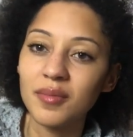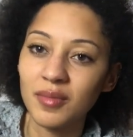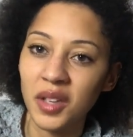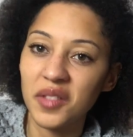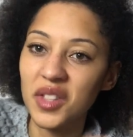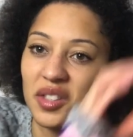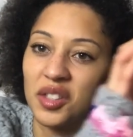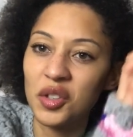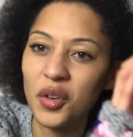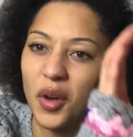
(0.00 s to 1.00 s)
Like, this is
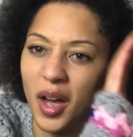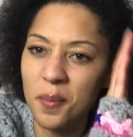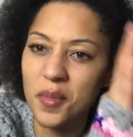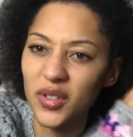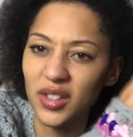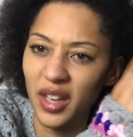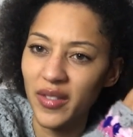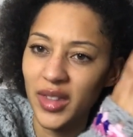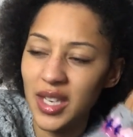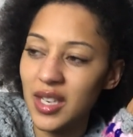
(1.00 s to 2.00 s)
your, I must get
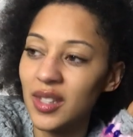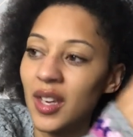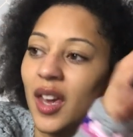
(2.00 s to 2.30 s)
these.